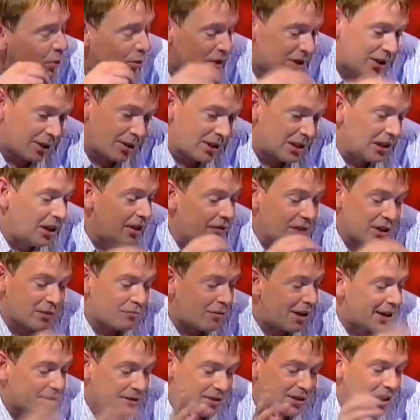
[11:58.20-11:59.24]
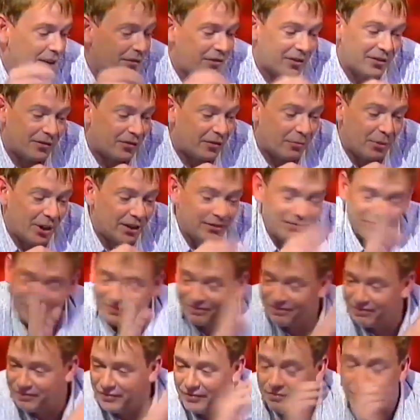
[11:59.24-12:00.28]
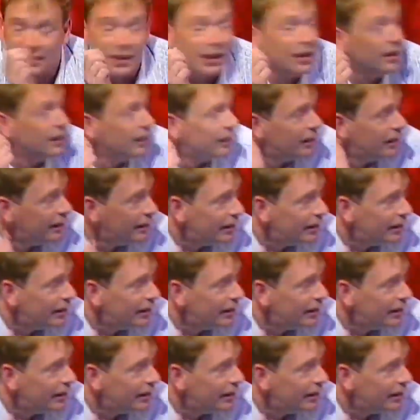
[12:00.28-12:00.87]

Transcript: supporter, so this like, this round's nothing for me. Sorry, I, I can't